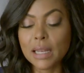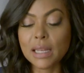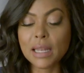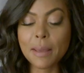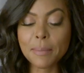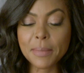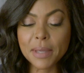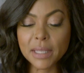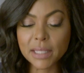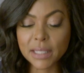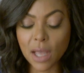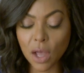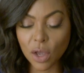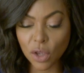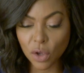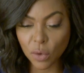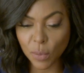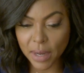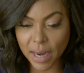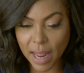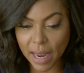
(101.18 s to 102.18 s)
Let me tell
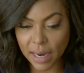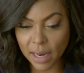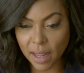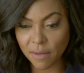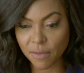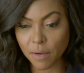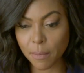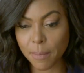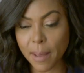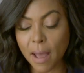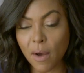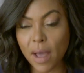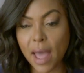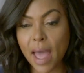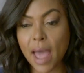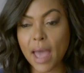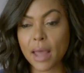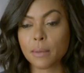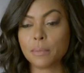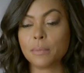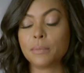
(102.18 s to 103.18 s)
you what I love about
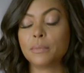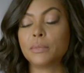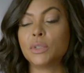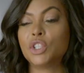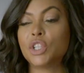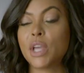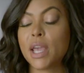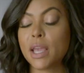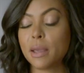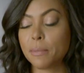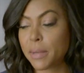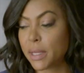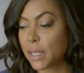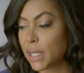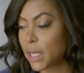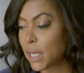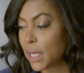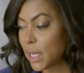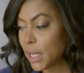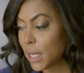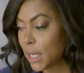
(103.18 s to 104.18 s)
Adam Shankman.
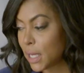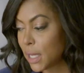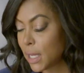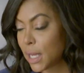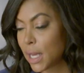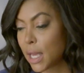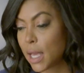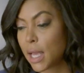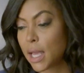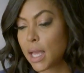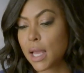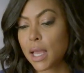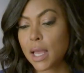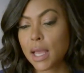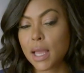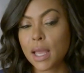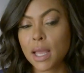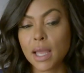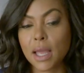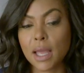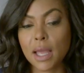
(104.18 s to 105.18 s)
He
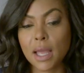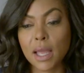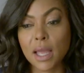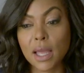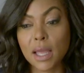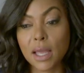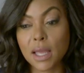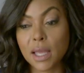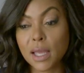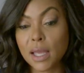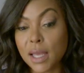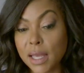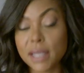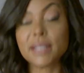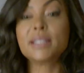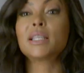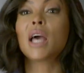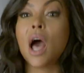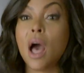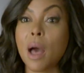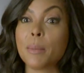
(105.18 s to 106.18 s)

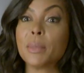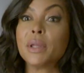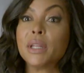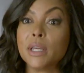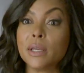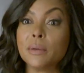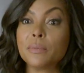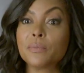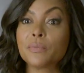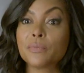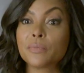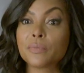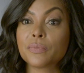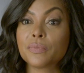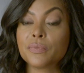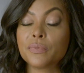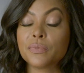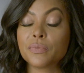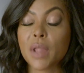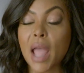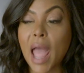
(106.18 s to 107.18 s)
is comedy
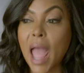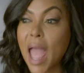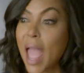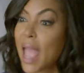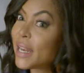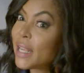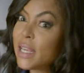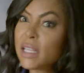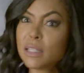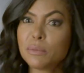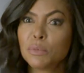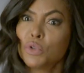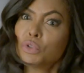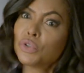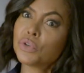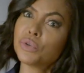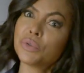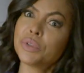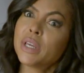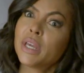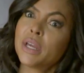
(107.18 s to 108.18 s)
and he's
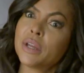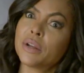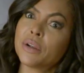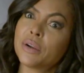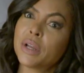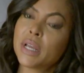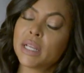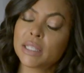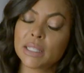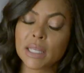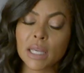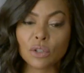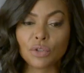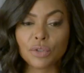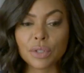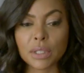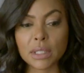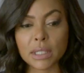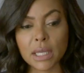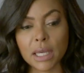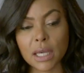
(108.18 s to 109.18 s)
musical theater. It's
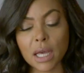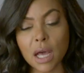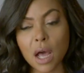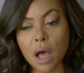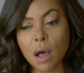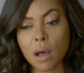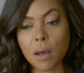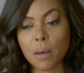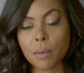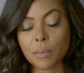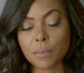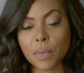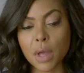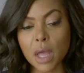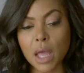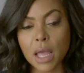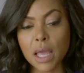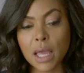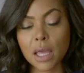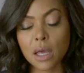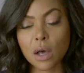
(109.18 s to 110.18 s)
interesting. Um,
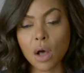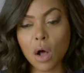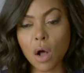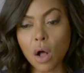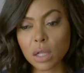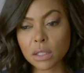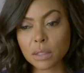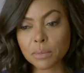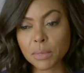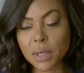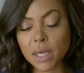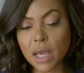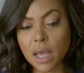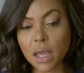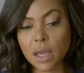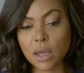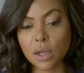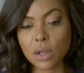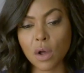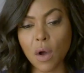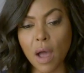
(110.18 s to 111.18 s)
he calls me,
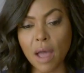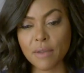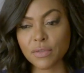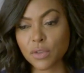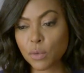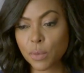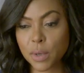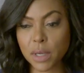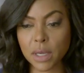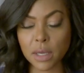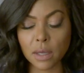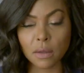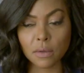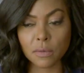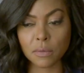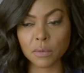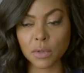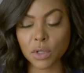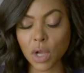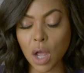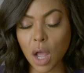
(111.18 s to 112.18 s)
you know, after we
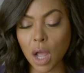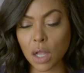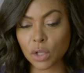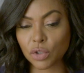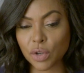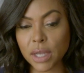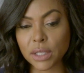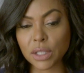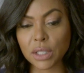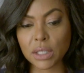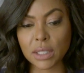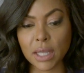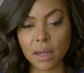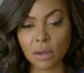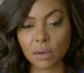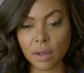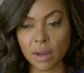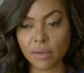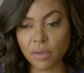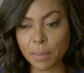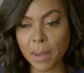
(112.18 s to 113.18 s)
contracts are
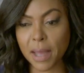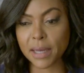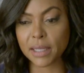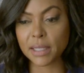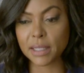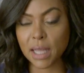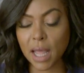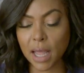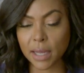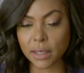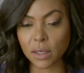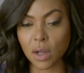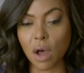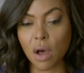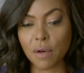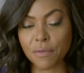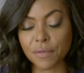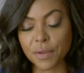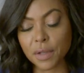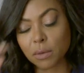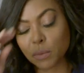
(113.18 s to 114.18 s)
settled, everybody signed
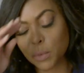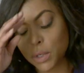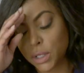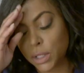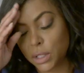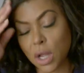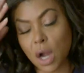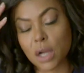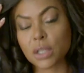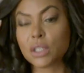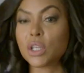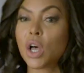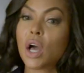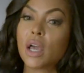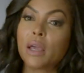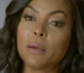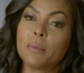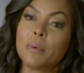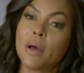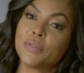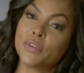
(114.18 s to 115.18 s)
off, and we start
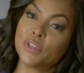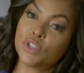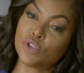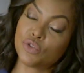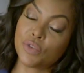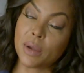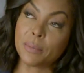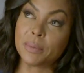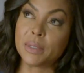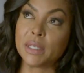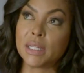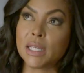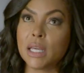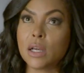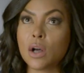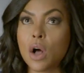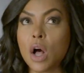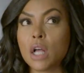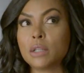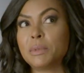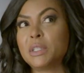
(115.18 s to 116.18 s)
talking about the script, and he
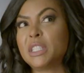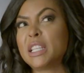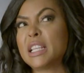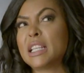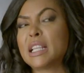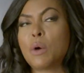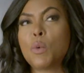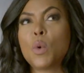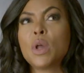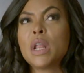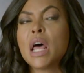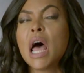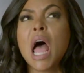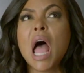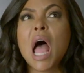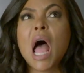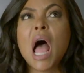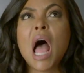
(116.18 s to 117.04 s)
calls me and says, I wanna,